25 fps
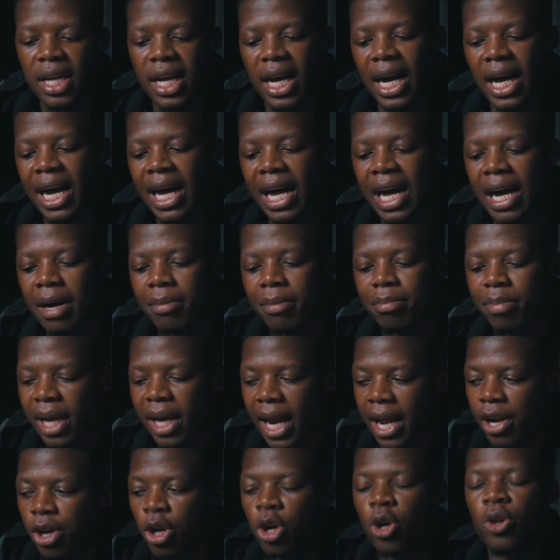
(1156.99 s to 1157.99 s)
But
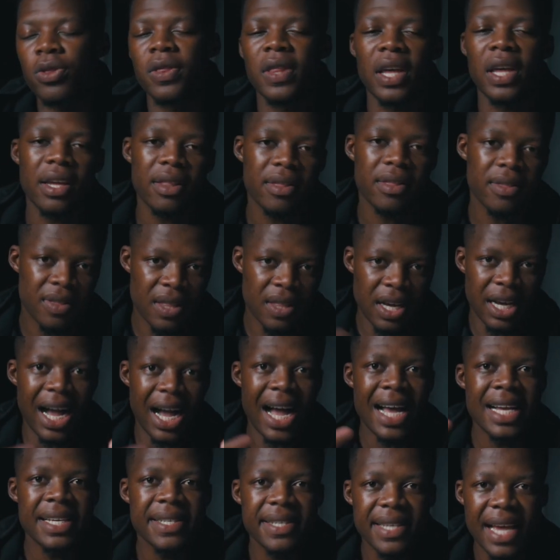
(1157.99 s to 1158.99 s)
I know the
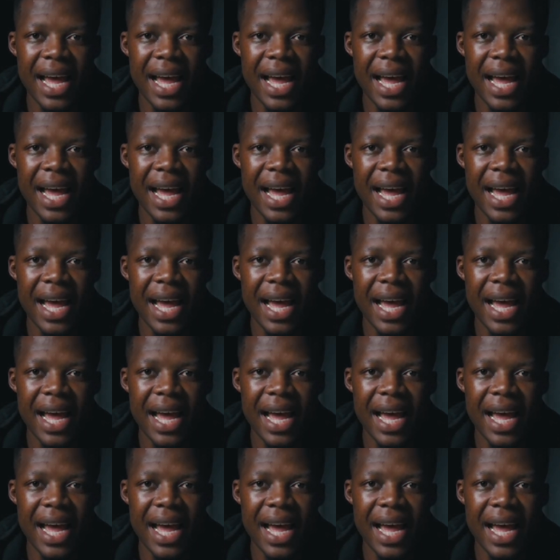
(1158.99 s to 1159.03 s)
guys